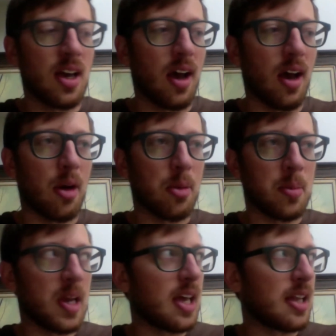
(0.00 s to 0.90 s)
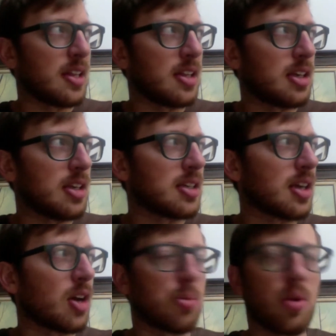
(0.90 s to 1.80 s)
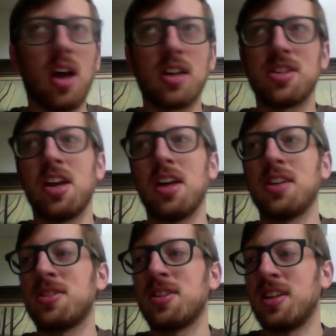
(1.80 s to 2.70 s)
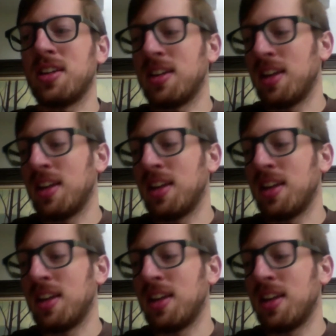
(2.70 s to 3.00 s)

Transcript: and the entire process. And